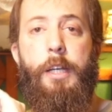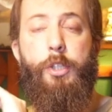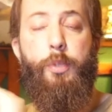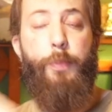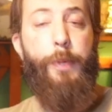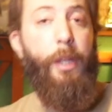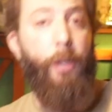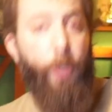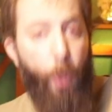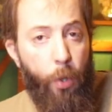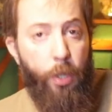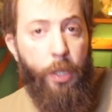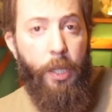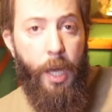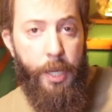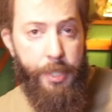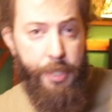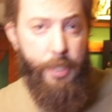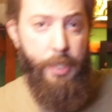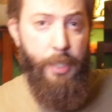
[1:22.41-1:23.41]
to be a
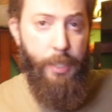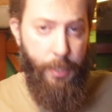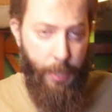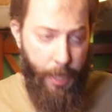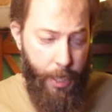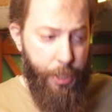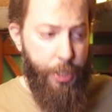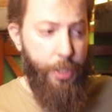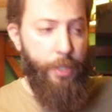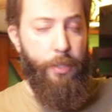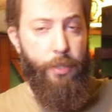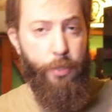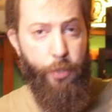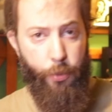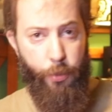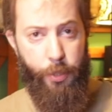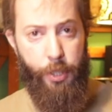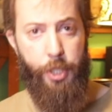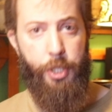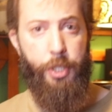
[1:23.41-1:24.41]
long-lasting ancient
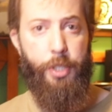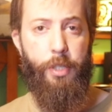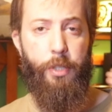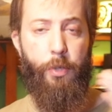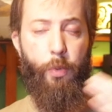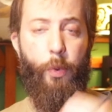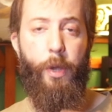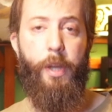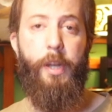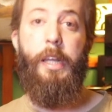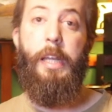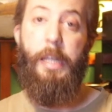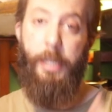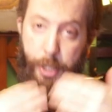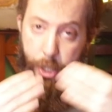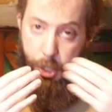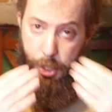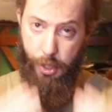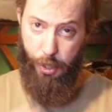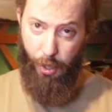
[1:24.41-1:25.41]
tradition when
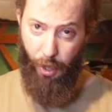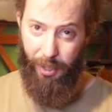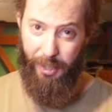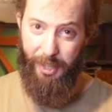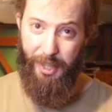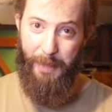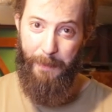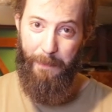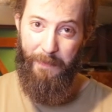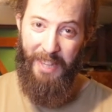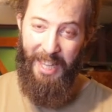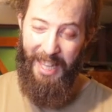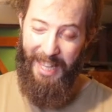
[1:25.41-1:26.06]
it's not.